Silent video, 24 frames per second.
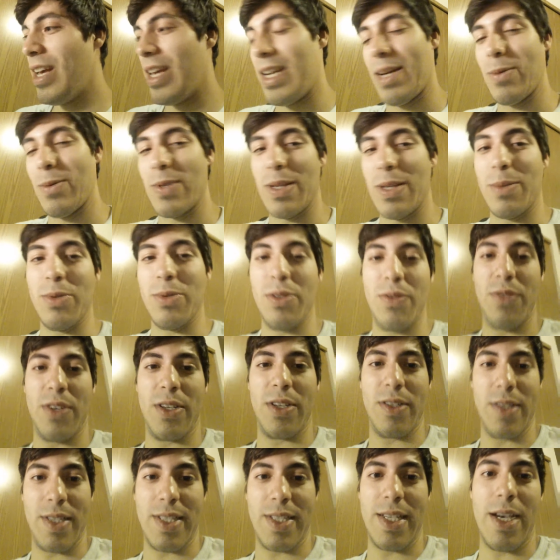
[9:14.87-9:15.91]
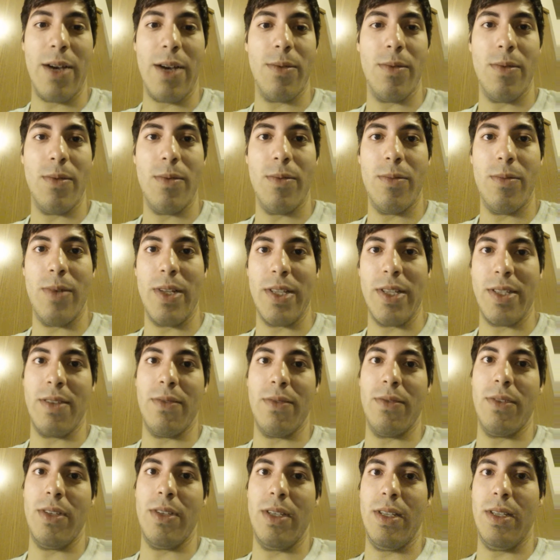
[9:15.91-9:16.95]
and I was able to figure this out
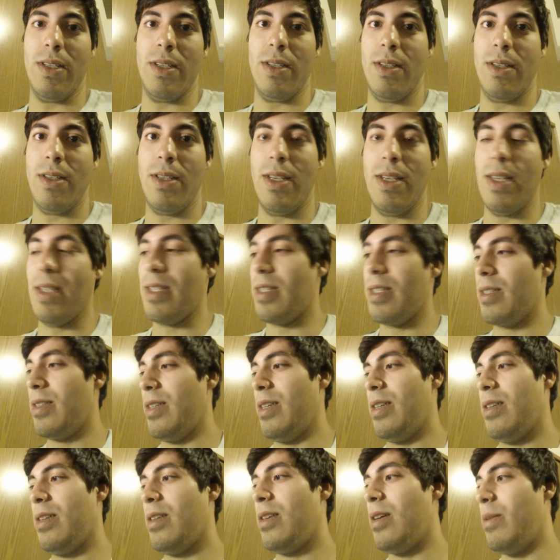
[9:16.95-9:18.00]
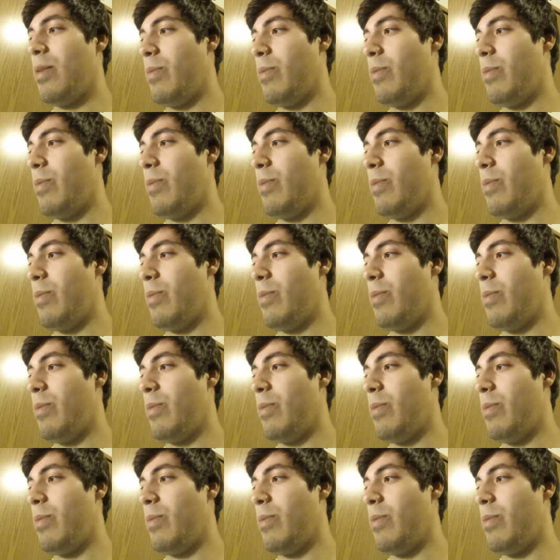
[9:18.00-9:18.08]
relatively easily.